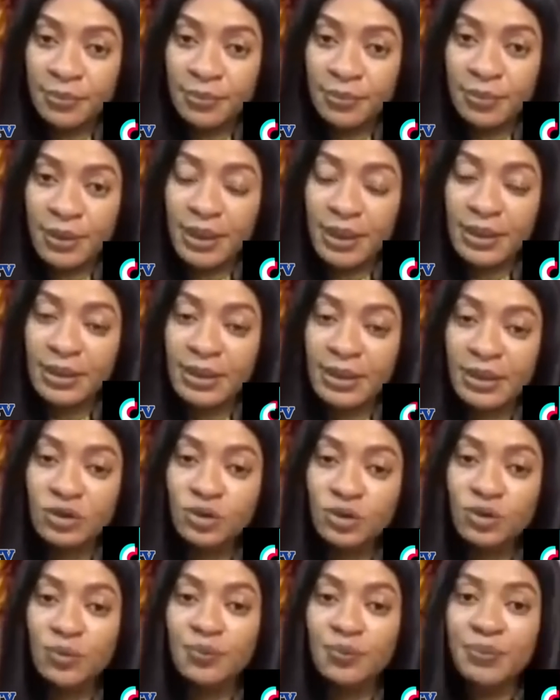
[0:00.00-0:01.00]
I needed to
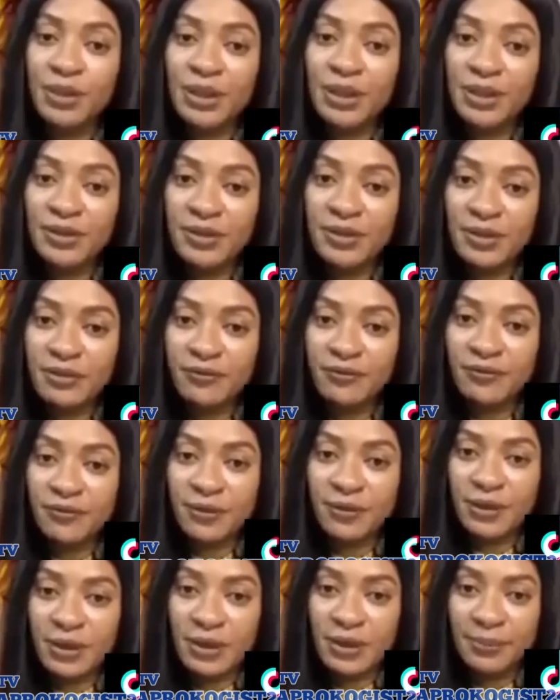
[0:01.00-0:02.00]
be there for
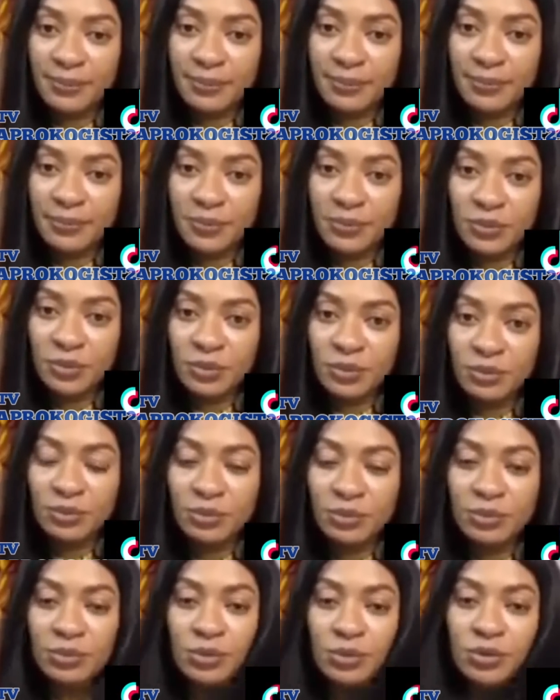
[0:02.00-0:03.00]
them.
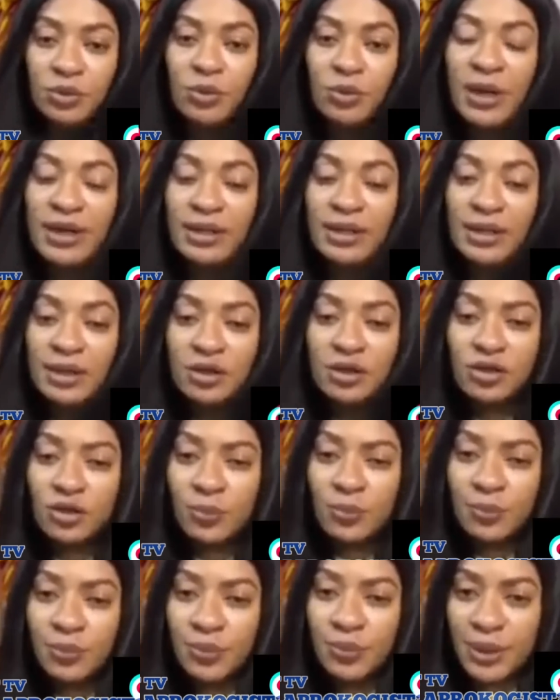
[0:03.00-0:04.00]
So I need your
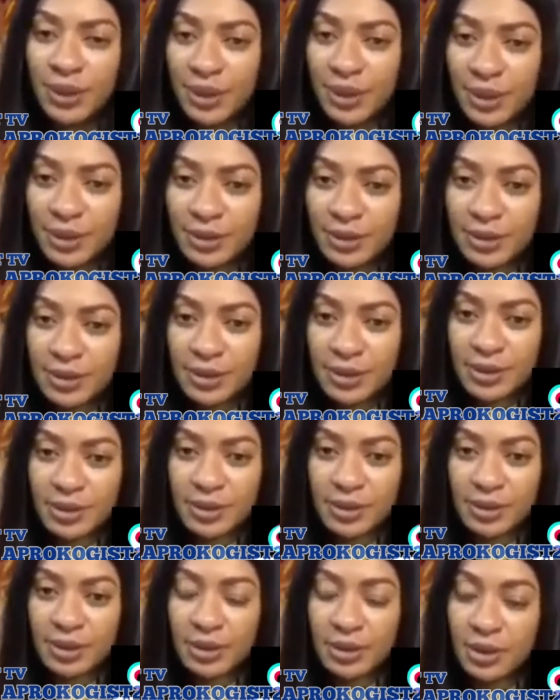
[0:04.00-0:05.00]
prayers.
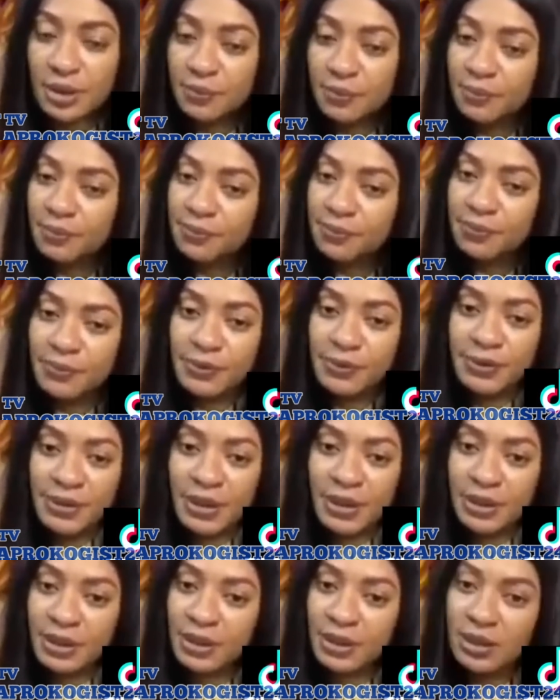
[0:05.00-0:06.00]
Keep
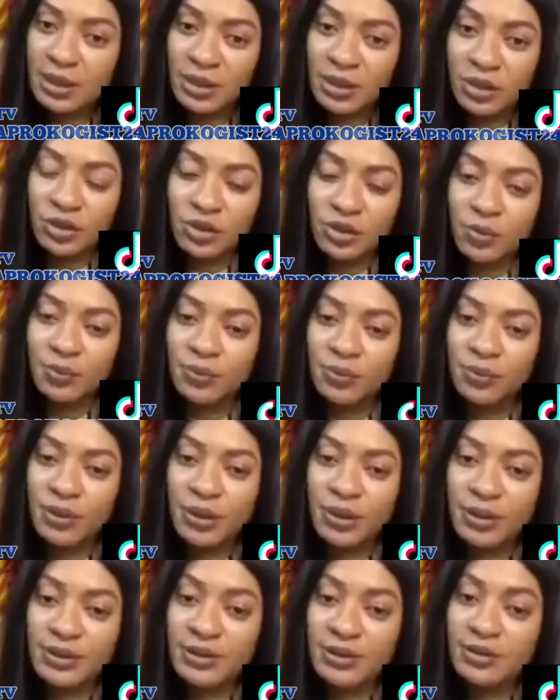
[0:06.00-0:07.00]
sending in your prayers.
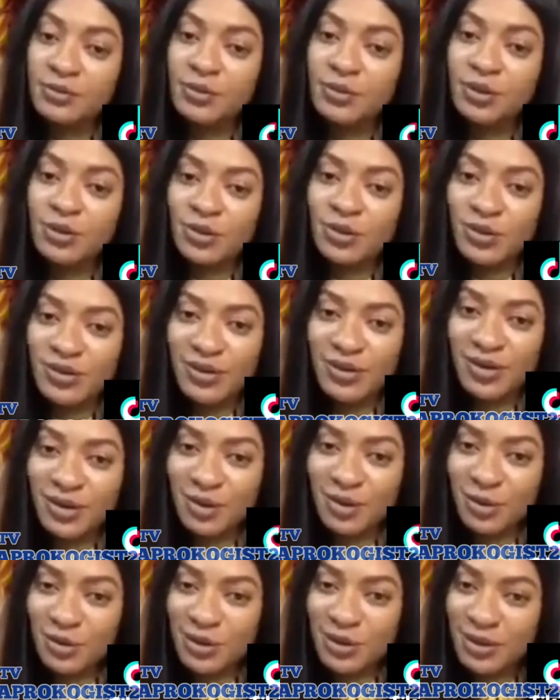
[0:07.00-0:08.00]
There is nothing
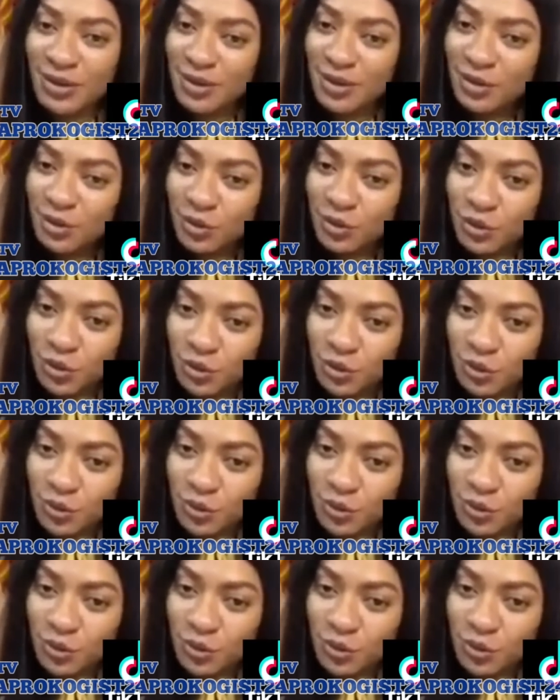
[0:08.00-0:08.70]
God cannot do.